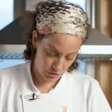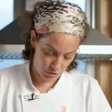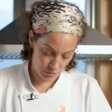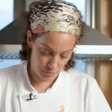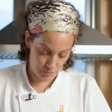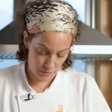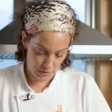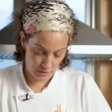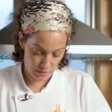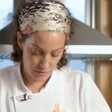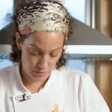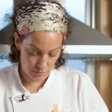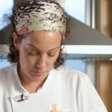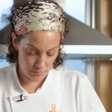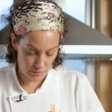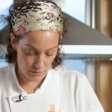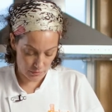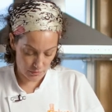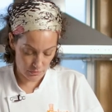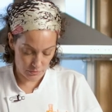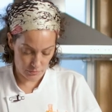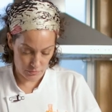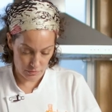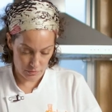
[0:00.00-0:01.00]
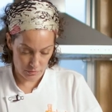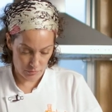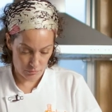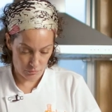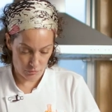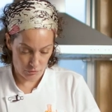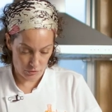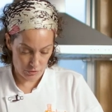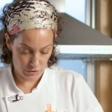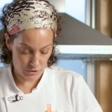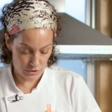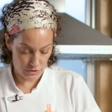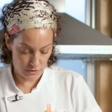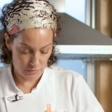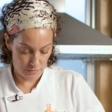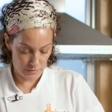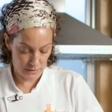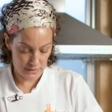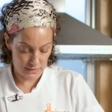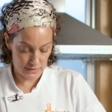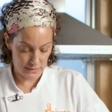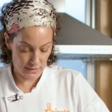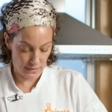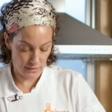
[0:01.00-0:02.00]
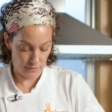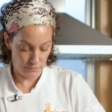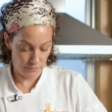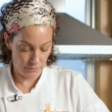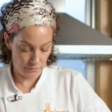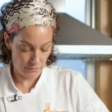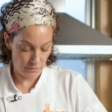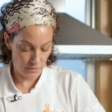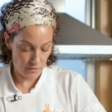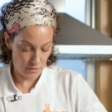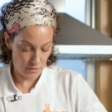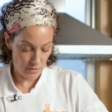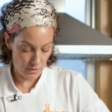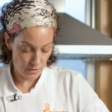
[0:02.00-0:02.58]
should be good, but I'll do a little more just to be safe.